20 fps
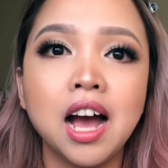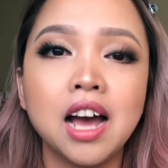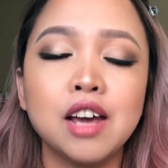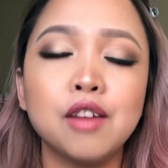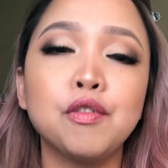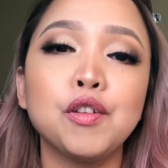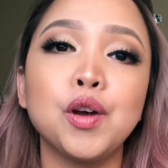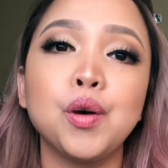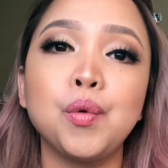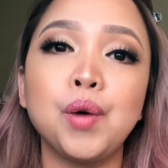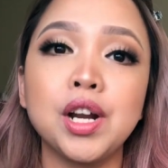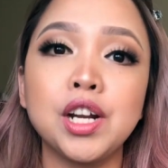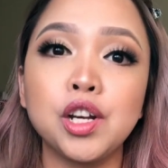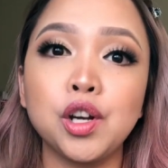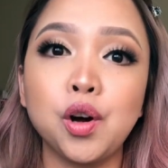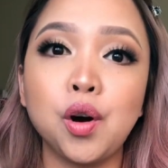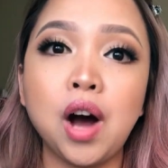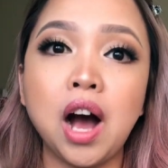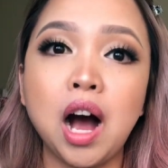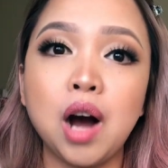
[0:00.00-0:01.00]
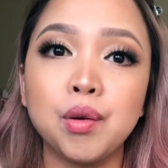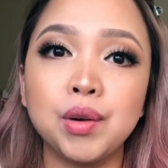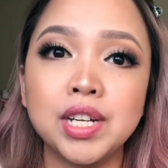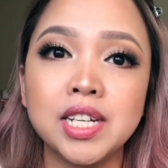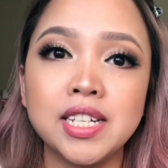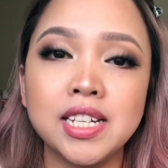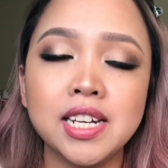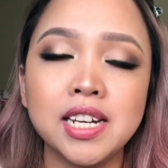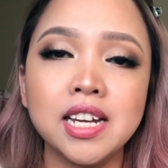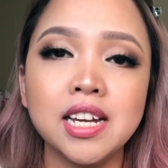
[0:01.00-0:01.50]
If you want to know how I
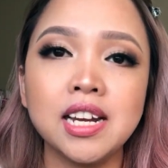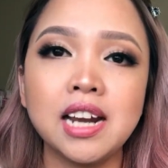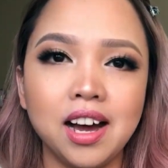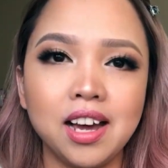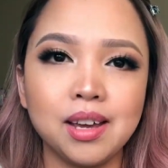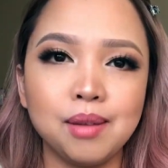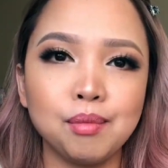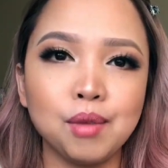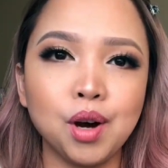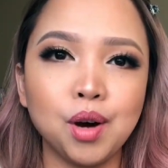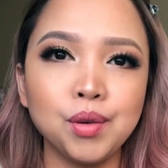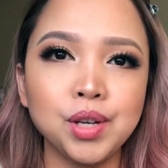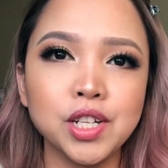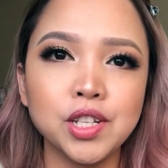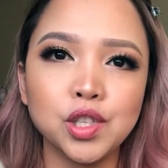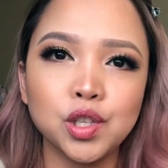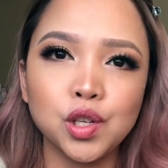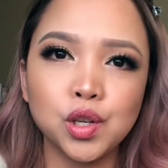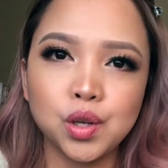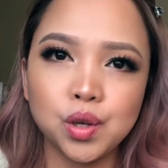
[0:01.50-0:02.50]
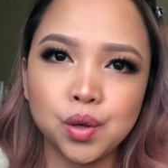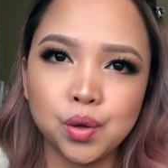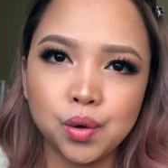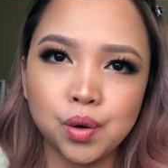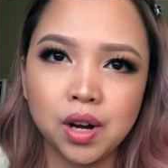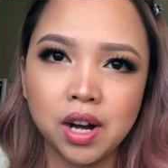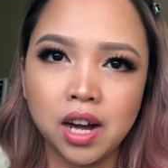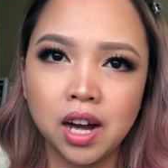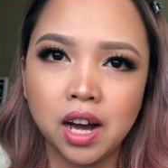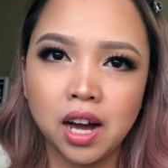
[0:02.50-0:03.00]
did it, I am going
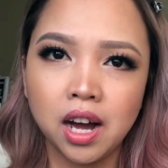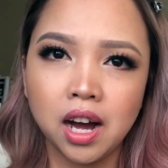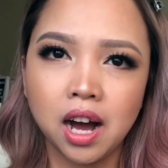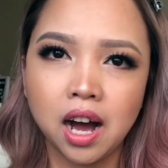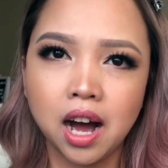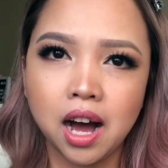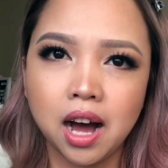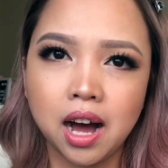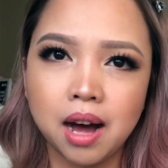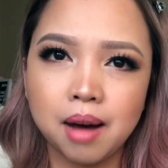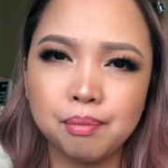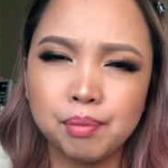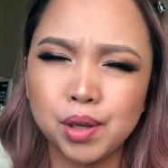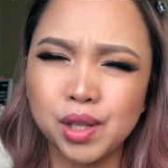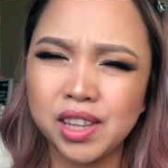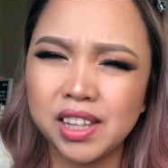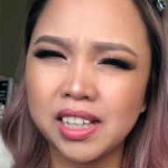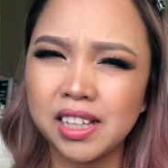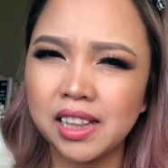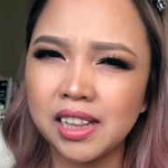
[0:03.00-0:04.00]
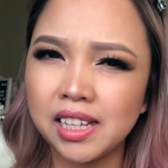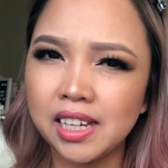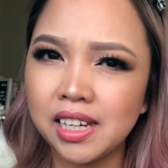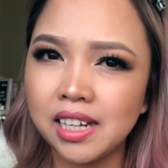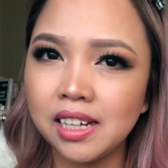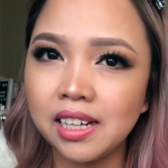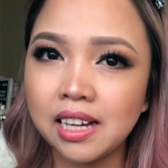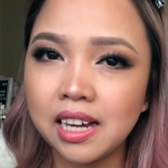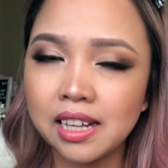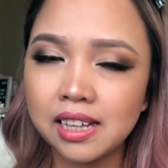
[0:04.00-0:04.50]
to put the
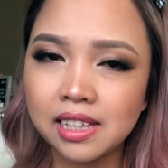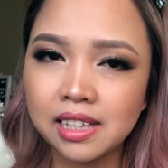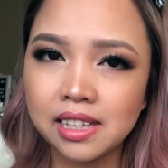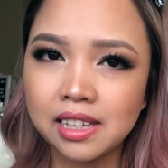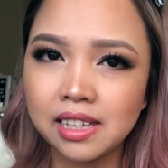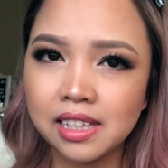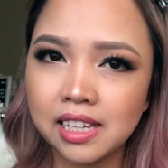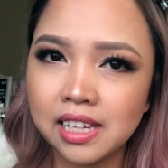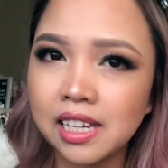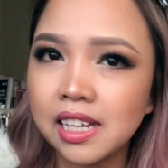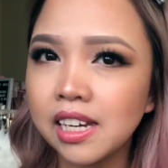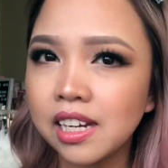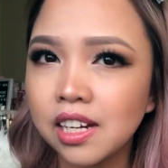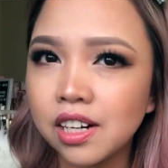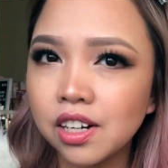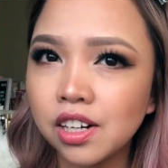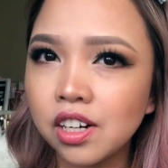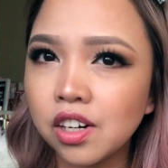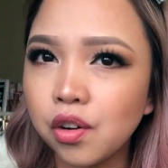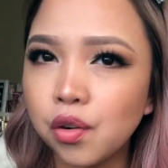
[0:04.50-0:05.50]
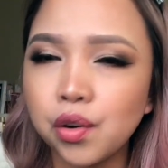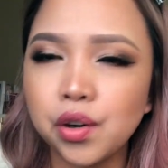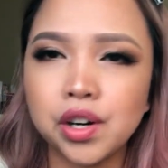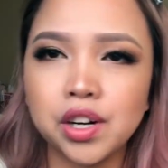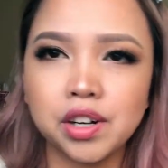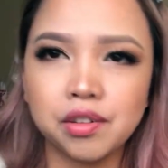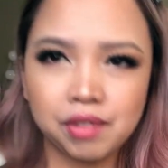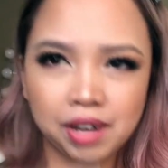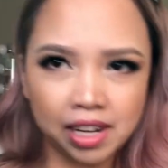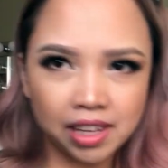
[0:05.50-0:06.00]
link here
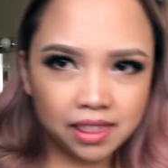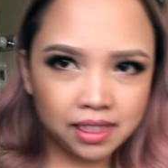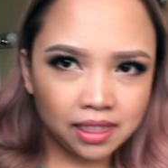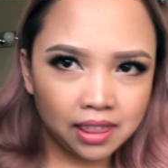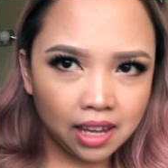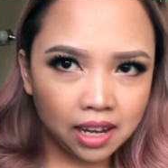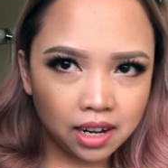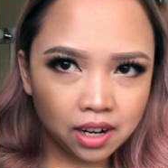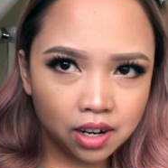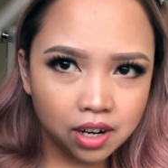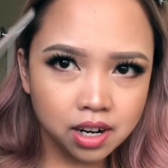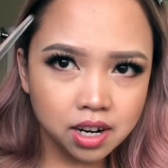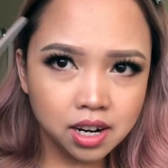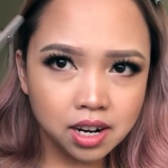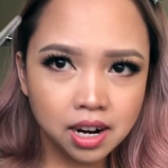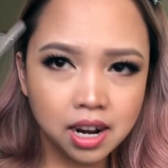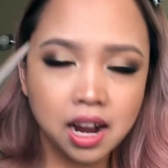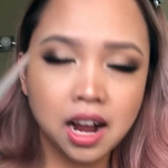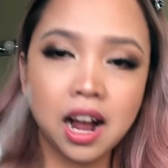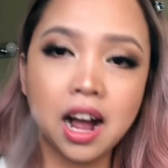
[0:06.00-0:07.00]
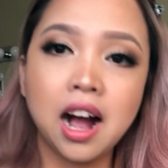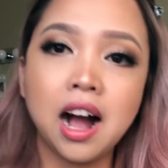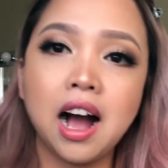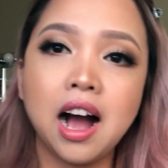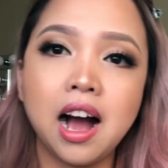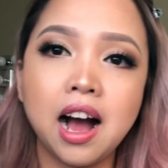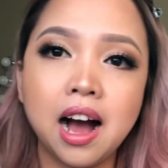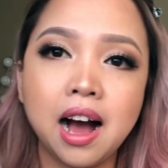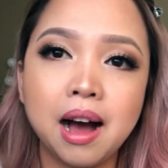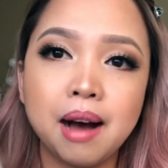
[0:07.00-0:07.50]
or right there,
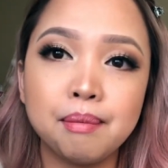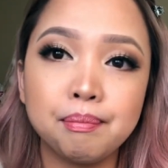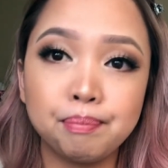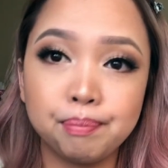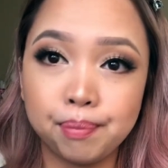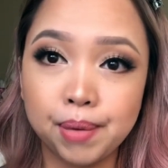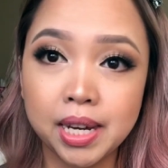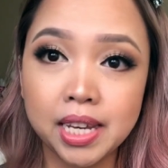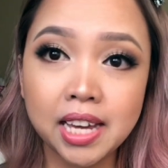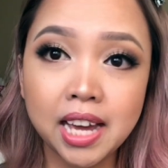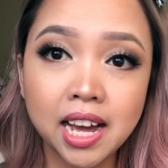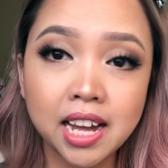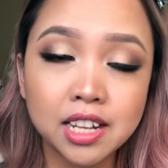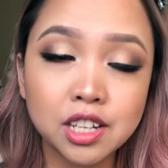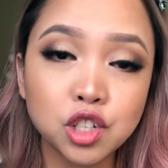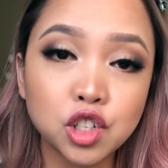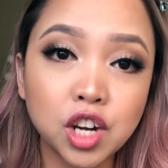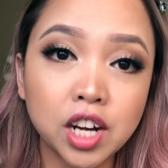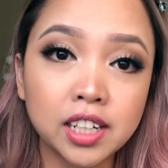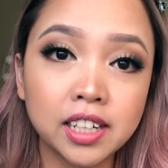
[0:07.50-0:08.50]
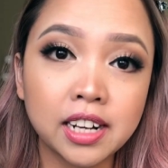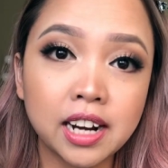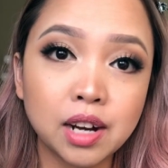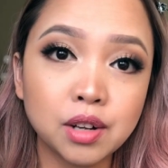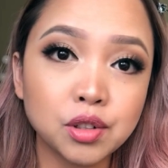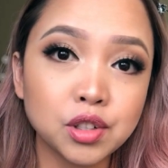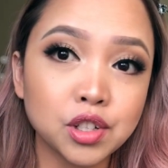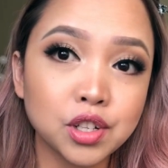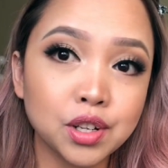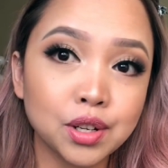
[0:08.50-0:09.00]
but yeah, check it
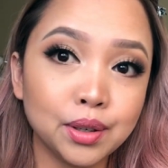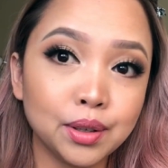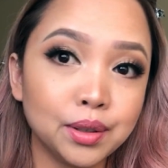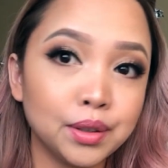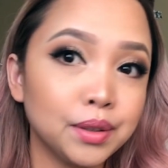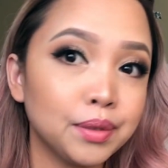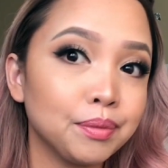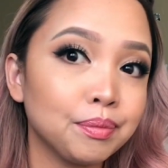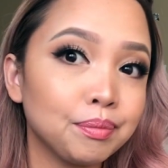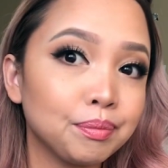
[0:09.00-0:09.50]
out too.